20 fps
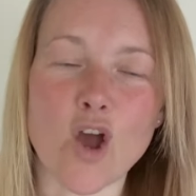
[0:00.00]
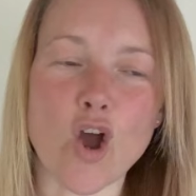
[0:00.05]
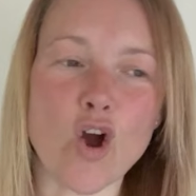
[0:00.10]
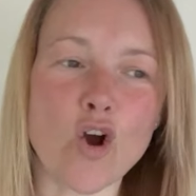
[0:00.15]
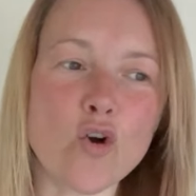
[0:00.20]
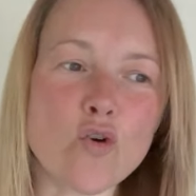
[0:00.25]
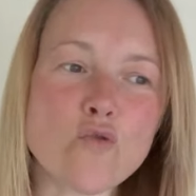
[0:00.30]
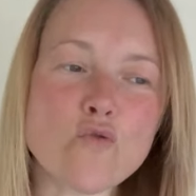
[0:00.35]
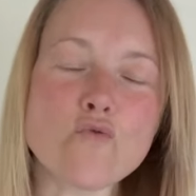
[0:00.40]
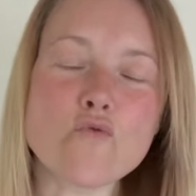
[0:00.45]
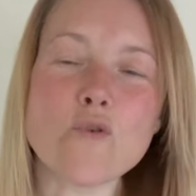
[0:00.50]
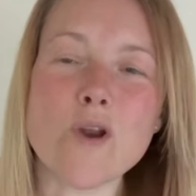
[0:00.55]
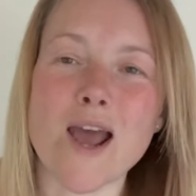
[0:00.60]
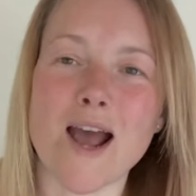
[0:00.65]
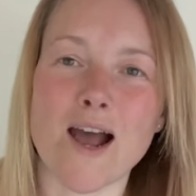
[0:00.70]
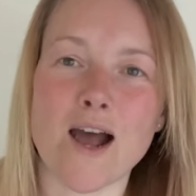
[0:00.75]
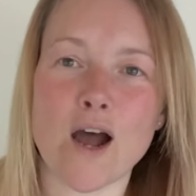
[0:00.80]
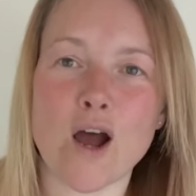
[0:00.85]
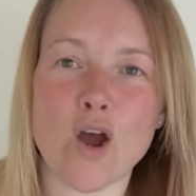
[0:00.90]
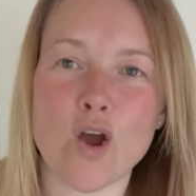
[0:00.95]
own
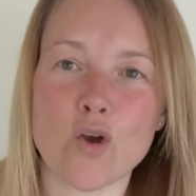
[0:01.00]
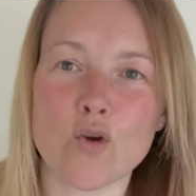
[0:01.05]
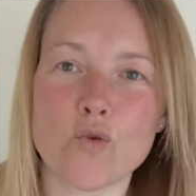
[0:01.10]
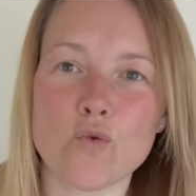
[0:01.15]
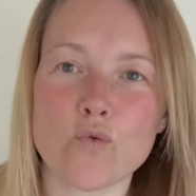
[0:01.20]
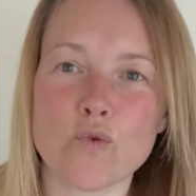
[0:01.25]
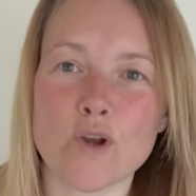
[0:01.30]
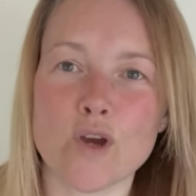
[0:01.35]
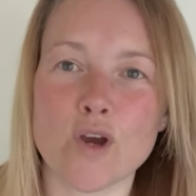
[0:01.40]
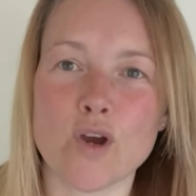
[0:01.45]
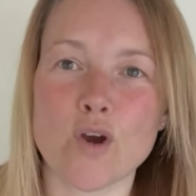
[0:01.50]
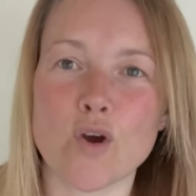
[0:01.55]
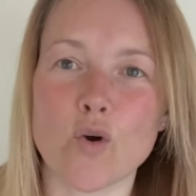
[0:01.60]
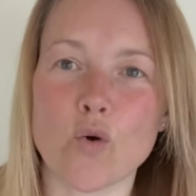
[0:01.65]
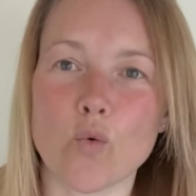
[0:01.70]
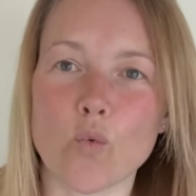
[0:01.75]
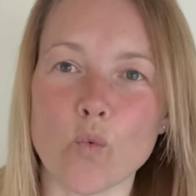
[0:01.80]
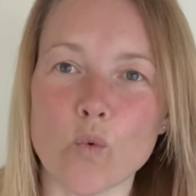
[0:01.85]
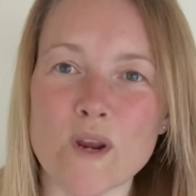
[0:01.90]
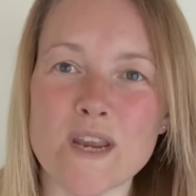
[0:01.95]
our own
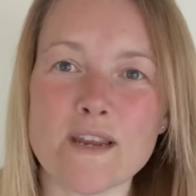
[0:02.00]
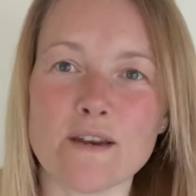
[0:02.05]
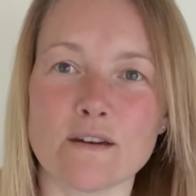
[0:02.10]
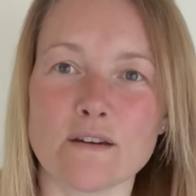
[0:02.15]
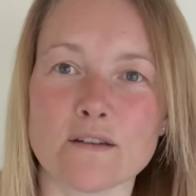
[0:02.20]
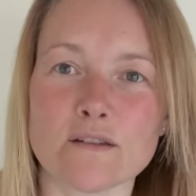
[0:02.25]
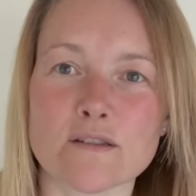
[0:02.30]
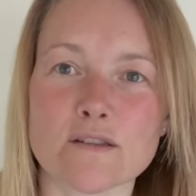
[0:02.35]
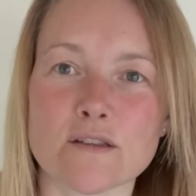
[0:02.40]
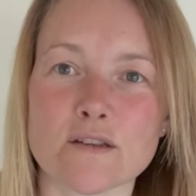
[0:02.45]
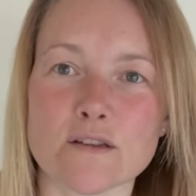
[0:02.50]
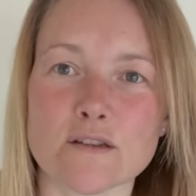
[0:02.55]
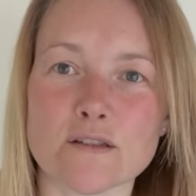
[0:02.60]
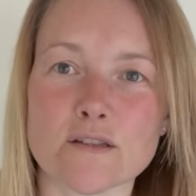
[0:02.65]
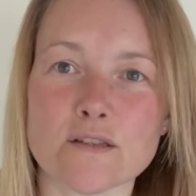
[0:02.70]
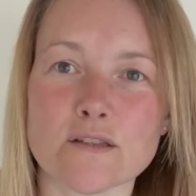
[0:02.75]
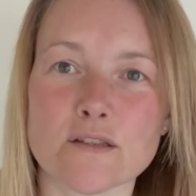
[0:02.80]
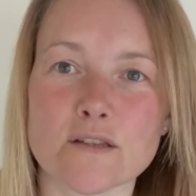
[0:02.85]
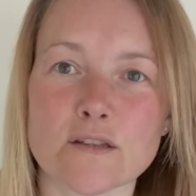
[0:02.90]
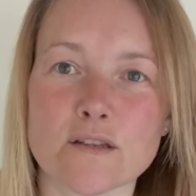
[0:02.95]

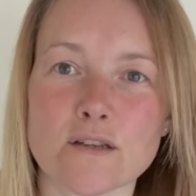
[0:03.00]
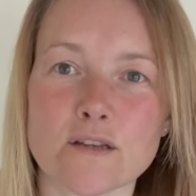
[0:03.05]
weaknesses.